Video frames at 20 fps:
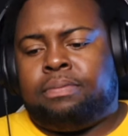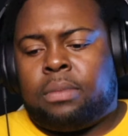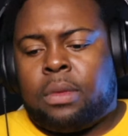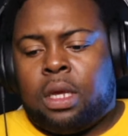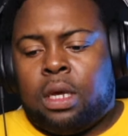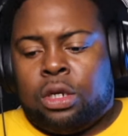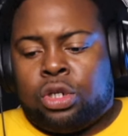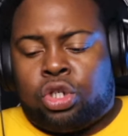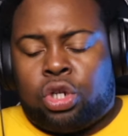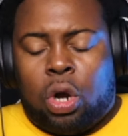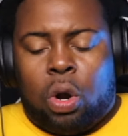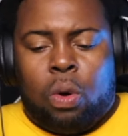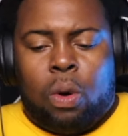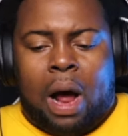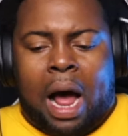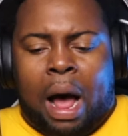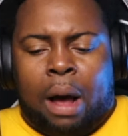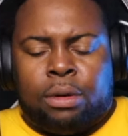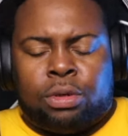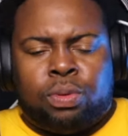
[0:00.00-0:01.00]
So
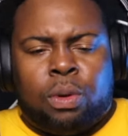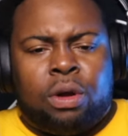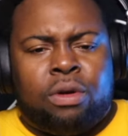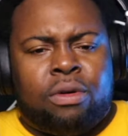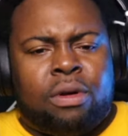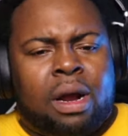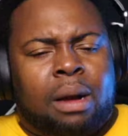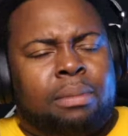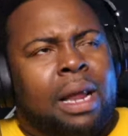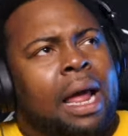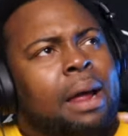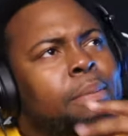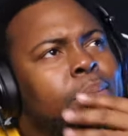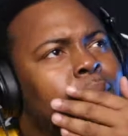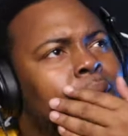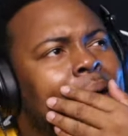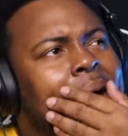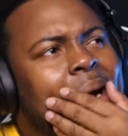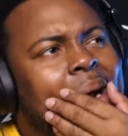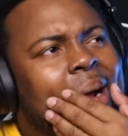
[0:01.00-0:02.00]
I was wondering, I'm like,
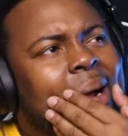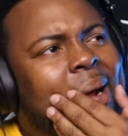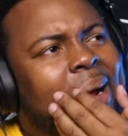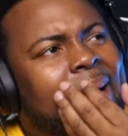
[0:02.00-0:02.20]
bruh,